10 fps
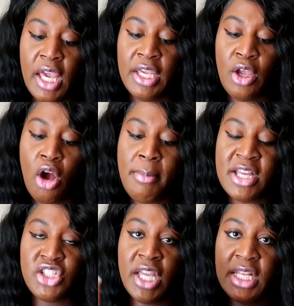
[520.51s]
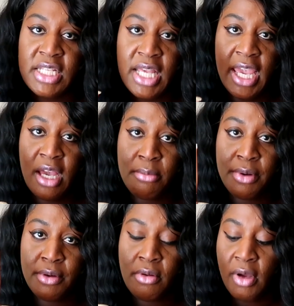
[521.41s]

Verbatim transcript: and y'all my shade is amber